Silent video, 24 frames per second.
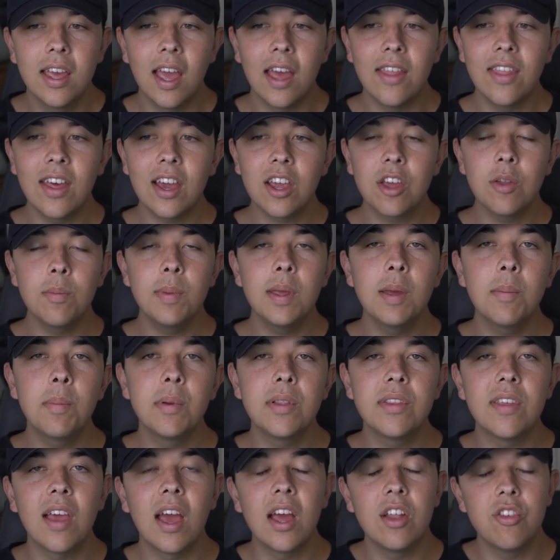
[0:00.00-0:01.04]
and that could be a
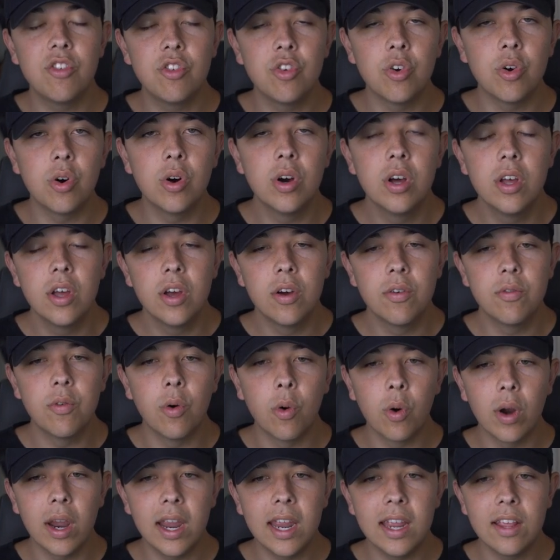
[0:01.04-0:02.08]
potential
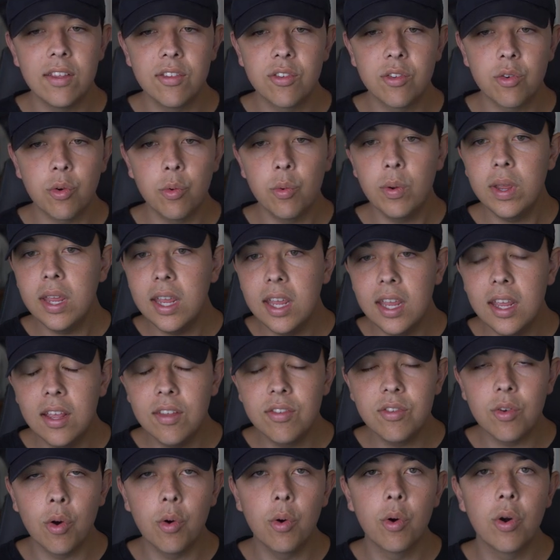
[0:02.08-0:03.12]
for a
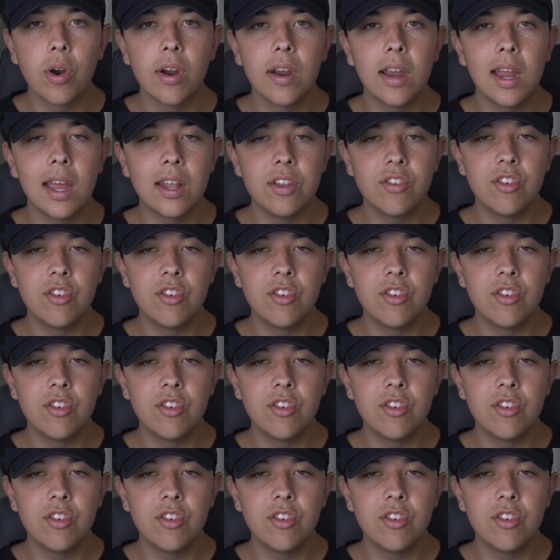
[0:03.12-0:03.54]
squeeze or